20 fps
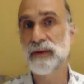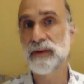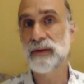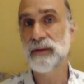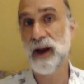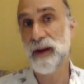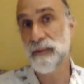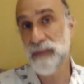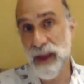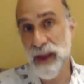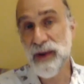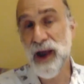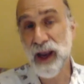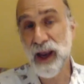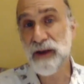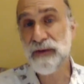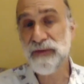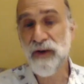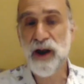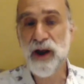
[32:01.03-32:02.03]
Right? Maybe I
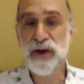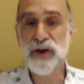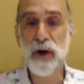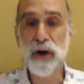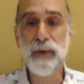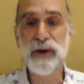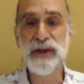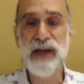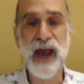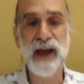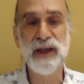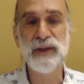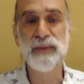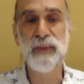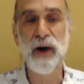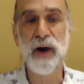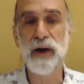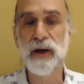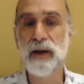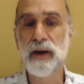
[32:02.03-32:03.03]
can find a TurboTax
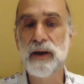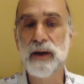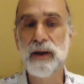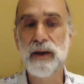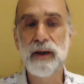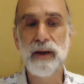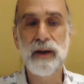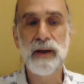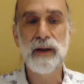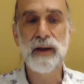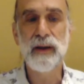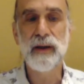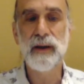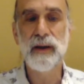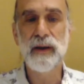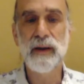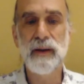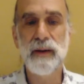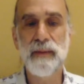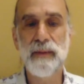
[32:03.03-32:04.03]
bug,
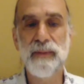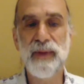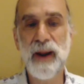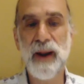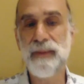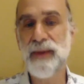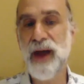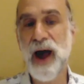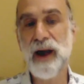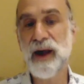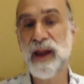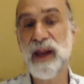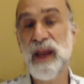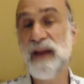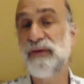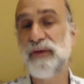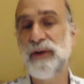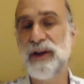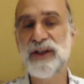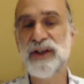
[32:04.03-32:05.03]
but I'm not going to
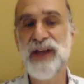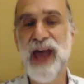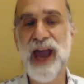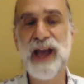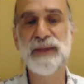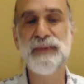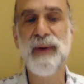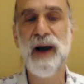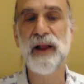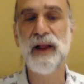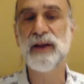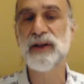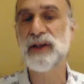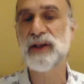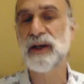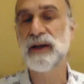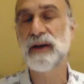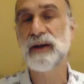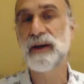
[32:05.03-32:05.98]
influence tax policy.